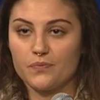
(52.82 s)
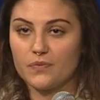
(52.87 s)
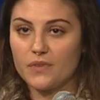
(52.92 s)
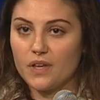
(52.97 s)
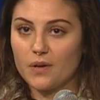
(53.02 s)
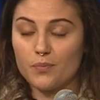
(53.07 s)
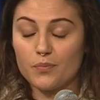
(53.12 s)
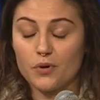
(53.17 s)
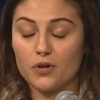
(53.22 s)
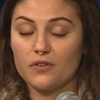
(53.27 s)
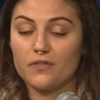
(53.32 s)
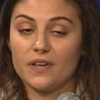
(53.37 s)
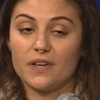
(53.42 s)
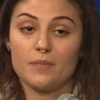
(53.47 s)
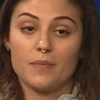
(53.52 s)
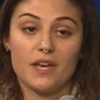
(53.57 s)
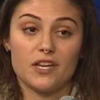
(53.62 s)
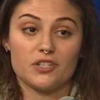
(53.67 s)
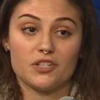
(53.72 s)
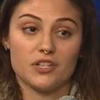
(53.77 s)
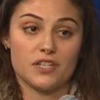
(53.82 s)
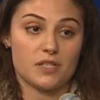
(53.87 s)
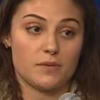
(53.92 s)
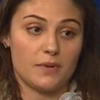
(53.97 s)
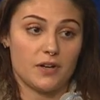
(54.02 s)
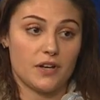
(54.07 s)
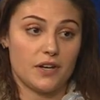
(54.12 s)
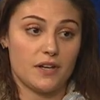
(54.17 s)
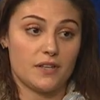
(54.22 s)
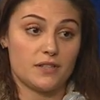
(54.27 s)
improving patient
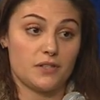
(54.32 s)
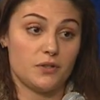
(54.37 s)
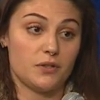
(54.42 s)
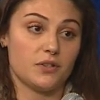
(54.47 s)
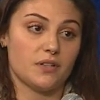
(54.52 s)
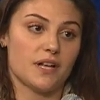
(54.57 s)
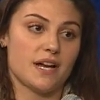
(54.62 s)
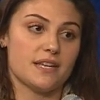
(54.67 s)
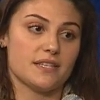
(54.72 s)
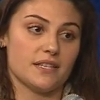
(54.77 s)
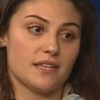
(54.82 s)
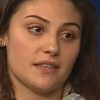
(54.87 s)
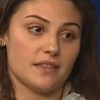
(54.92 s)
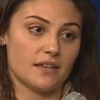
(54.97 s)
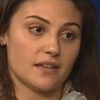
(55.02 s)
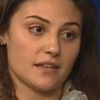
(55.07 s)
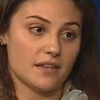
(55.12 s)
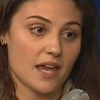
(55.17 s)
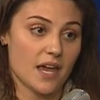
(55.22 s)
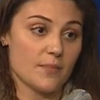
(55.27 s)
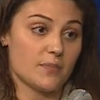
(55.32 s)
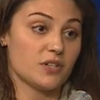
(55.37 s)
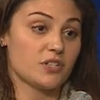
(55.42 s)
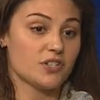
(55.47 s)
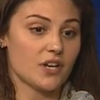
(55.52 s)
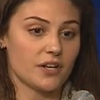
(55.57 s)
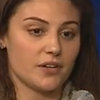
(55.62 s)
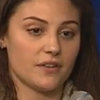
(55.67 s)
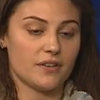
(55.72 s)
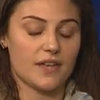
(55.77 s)
experience utilizing the campus
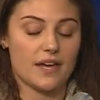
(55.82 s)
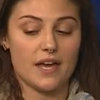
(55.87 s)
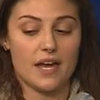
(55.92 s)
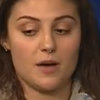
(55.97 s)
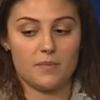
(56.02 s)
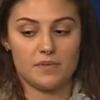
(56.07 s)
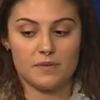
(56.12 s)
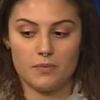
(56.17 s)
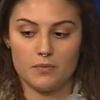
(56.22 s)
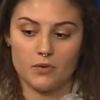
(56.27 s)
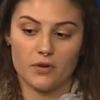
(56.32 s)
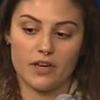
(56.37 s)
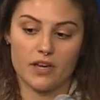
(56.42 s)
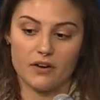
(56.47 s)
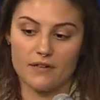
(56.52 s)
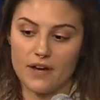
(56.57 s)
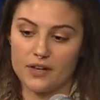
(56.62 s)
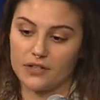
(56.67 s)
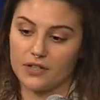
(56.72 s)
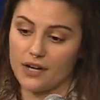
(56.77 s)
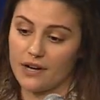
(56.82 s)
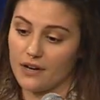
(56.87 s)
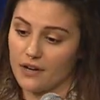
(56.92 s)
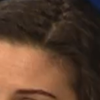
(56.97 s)
shuttle that helps people get around our